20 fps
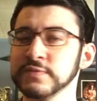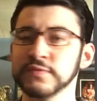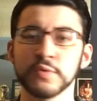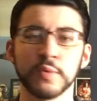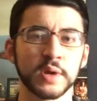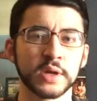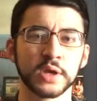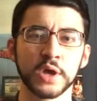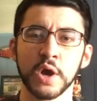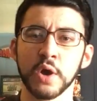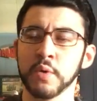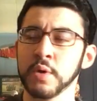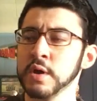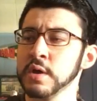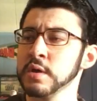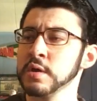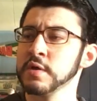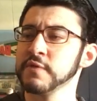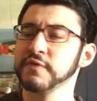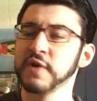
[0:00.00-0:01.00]
If you want to go
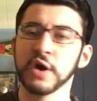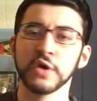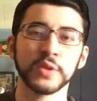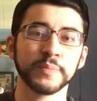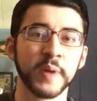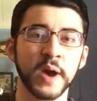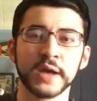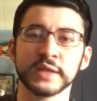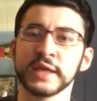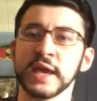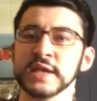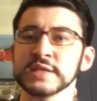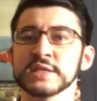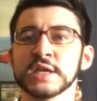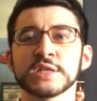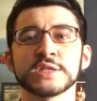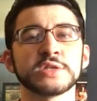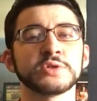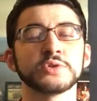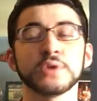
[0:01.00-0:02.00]
follow the
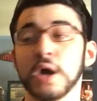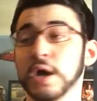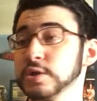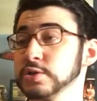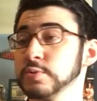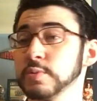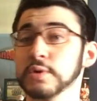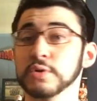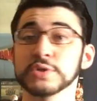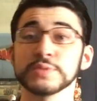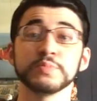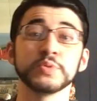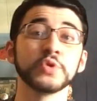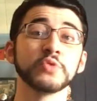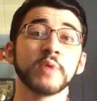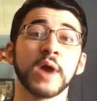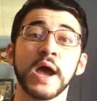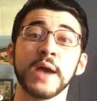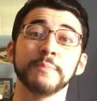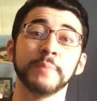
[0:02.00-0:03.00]
podcast on Twitter, it's Blue
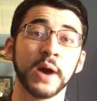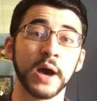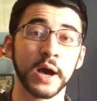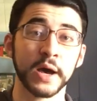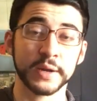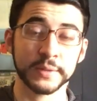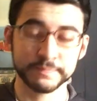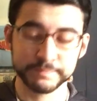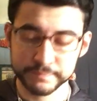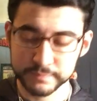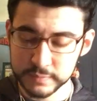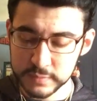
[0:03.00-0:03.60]
Riot Pod.